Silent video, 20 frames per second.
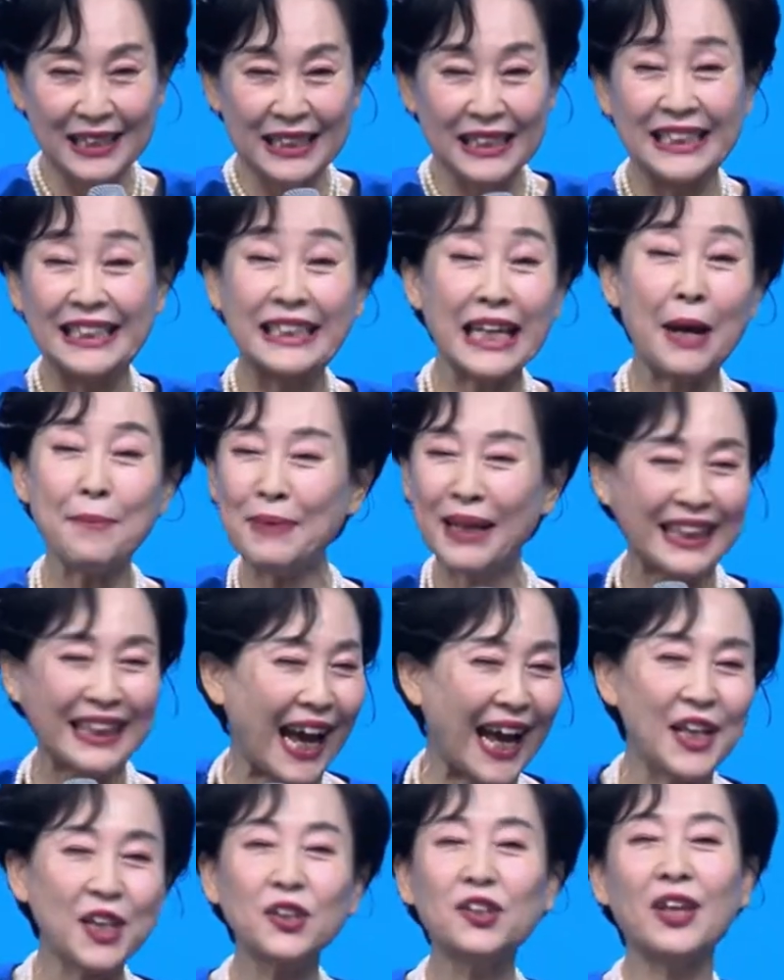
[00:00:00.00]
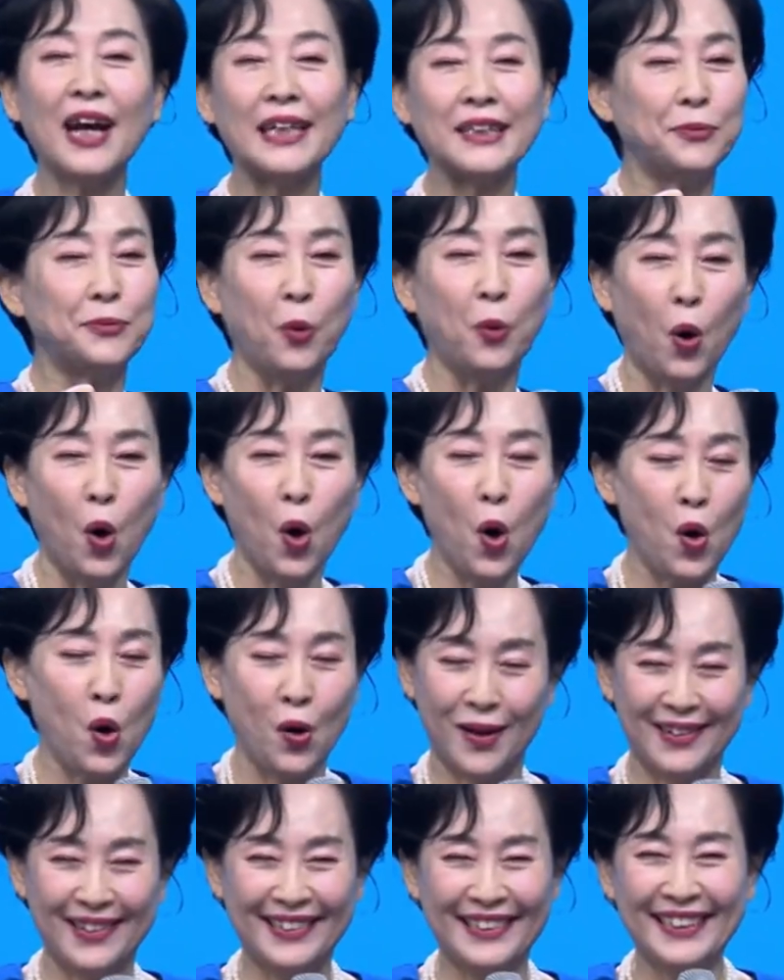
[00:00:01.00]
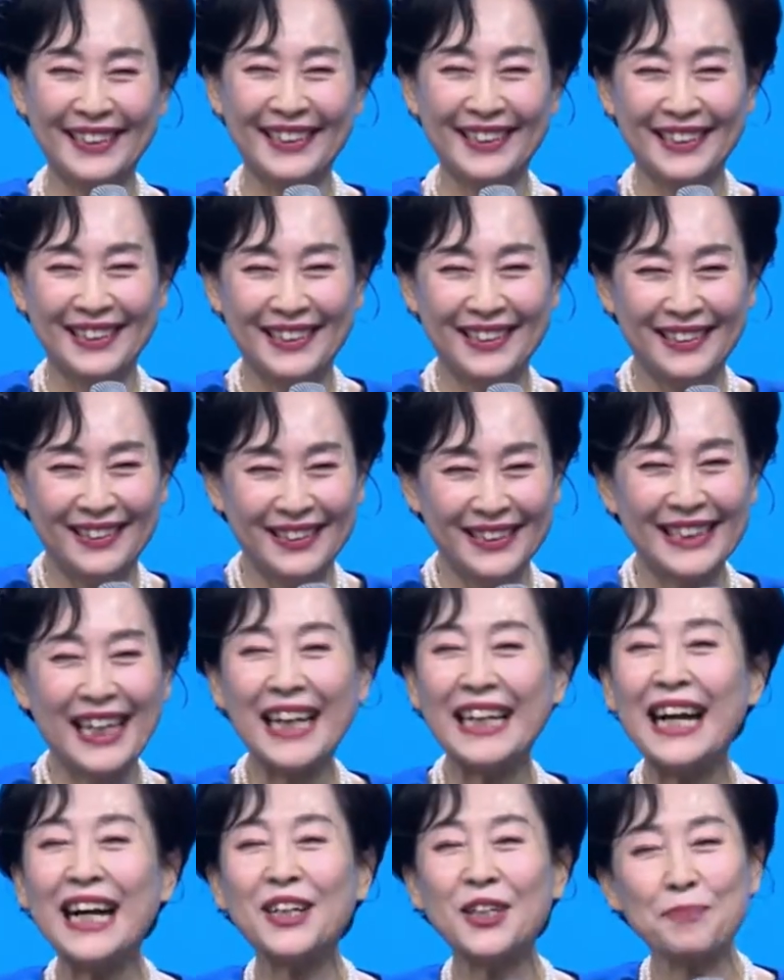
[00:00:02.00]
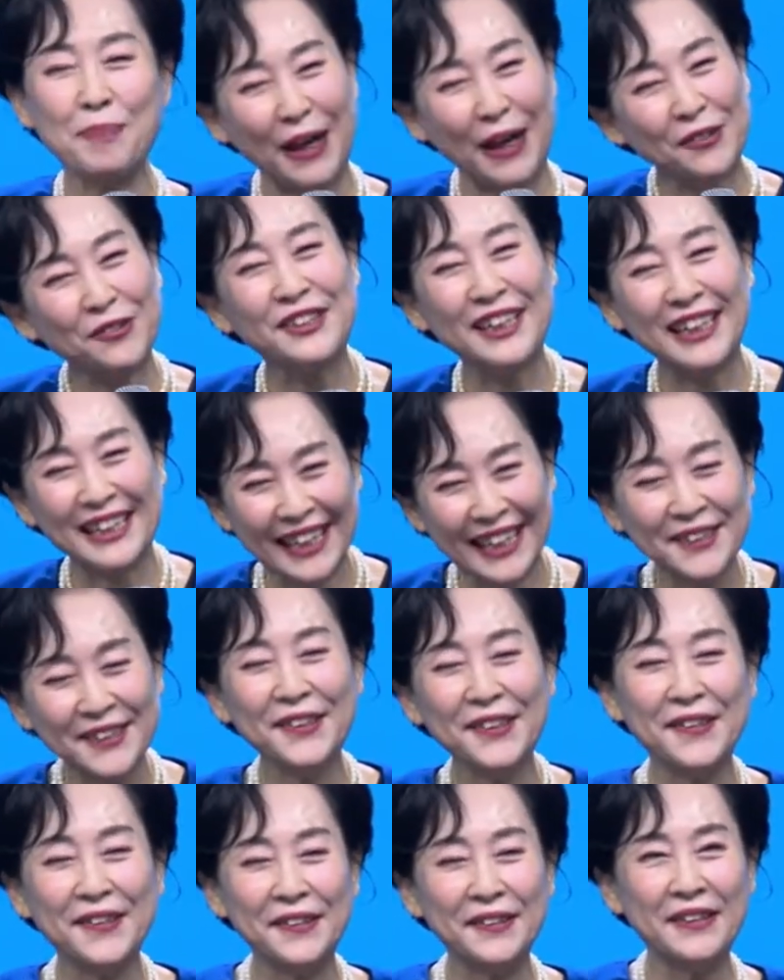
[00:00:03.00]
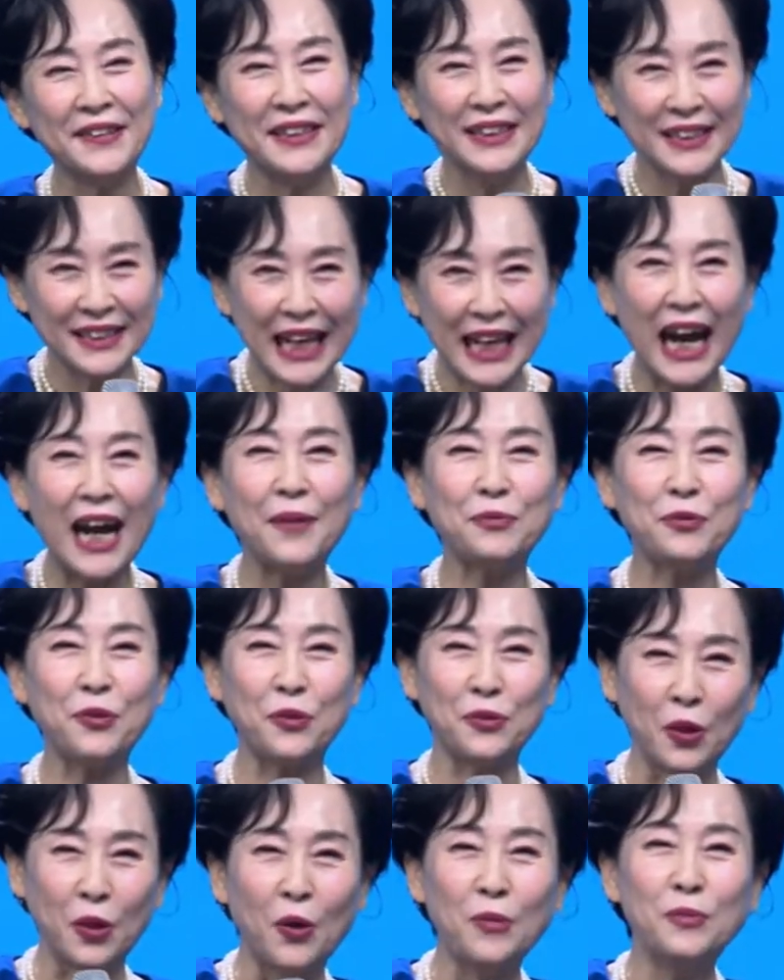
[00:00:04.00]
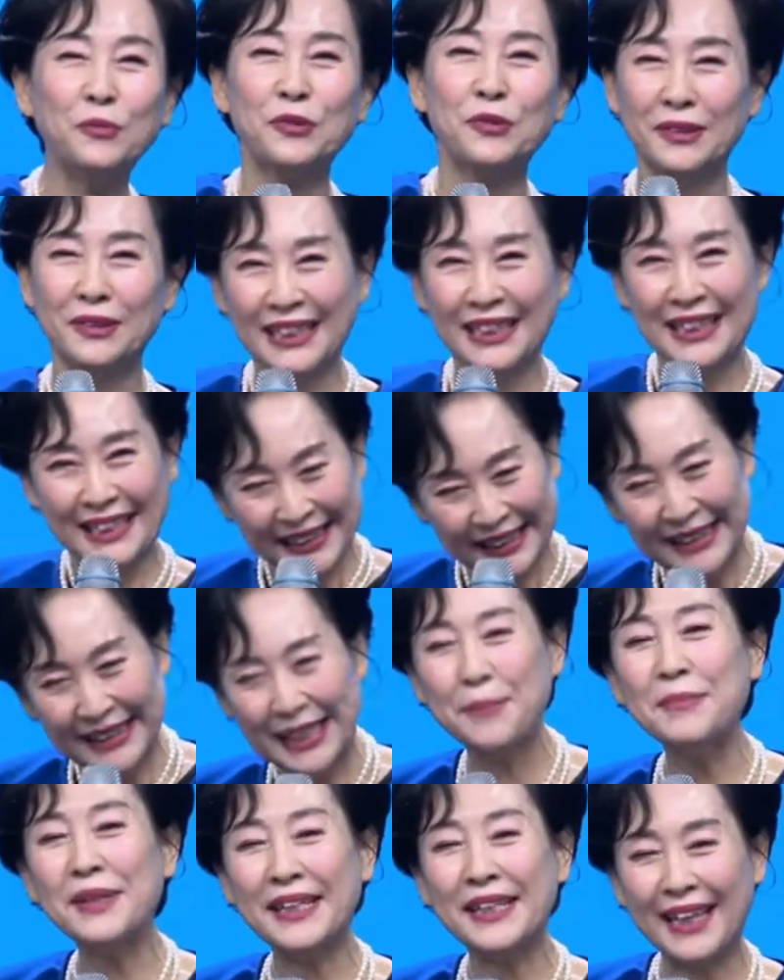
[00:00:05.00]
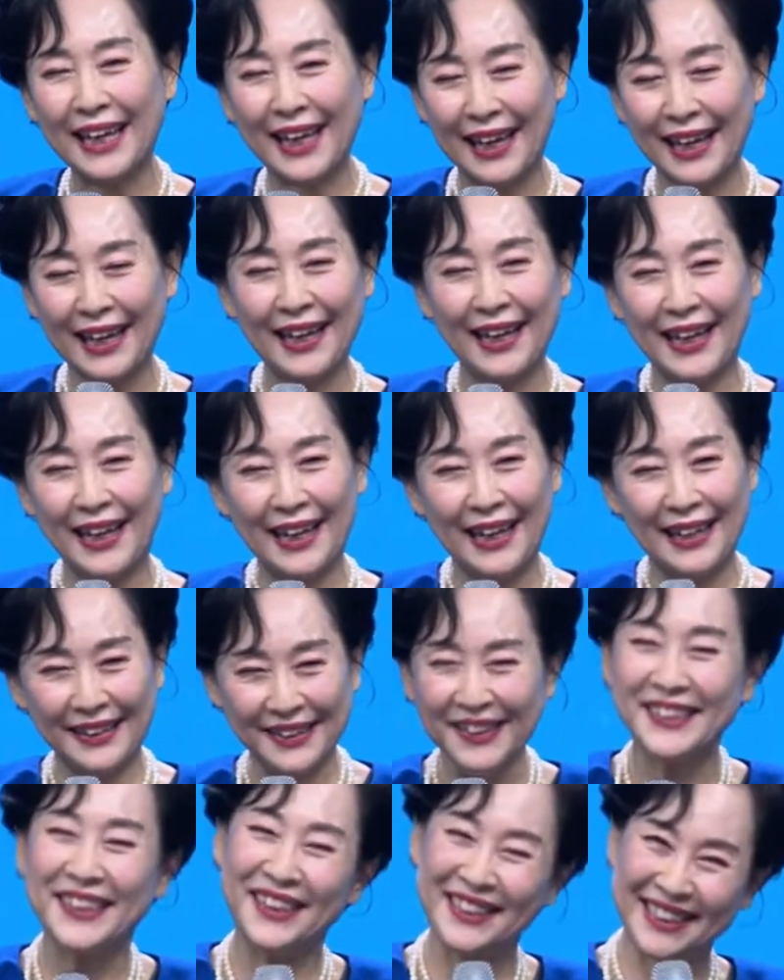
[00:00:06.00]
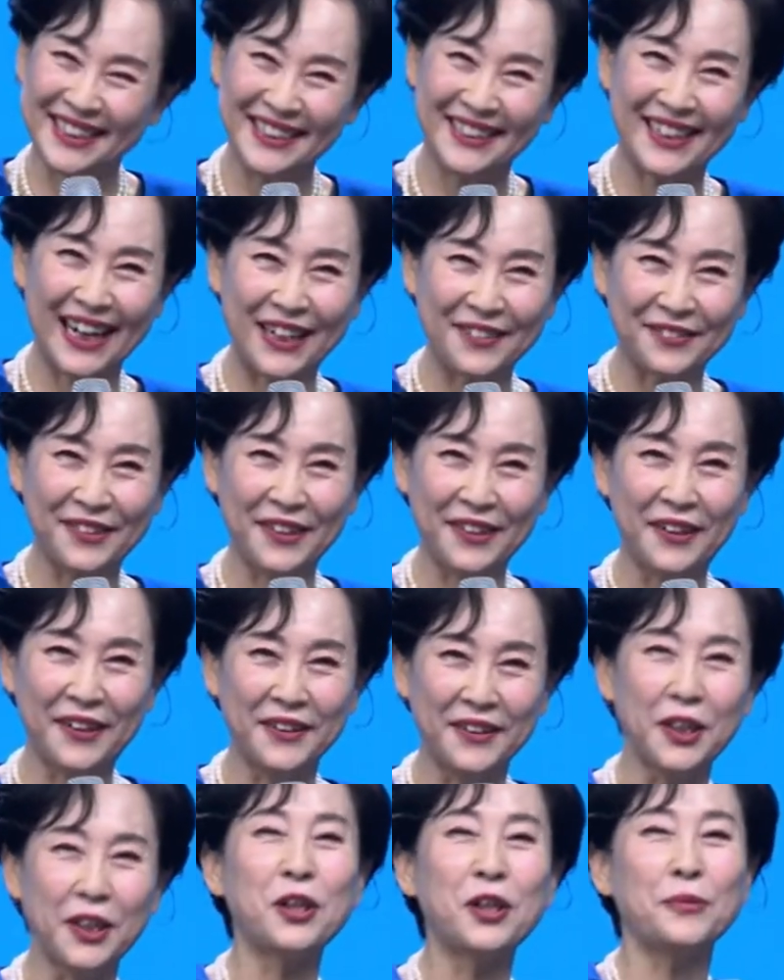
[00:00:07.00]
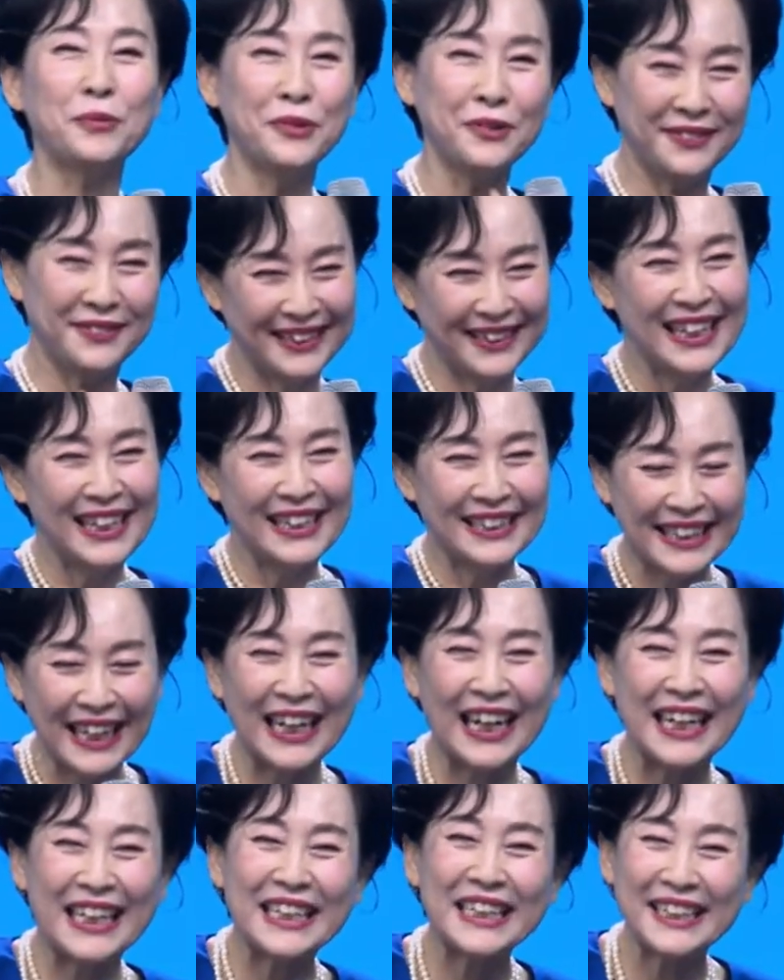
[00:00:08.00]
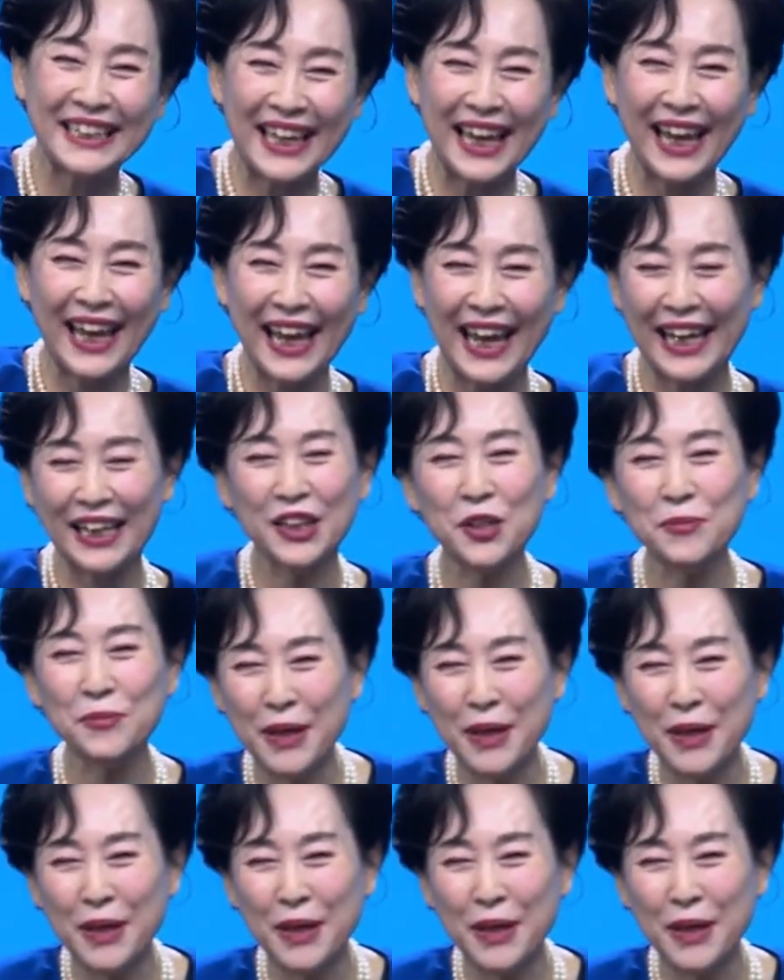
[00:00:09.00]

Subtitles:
I could say I ate up my dream. So I just said that, oh, I can go on a diet at this point. So my work started to feel fun.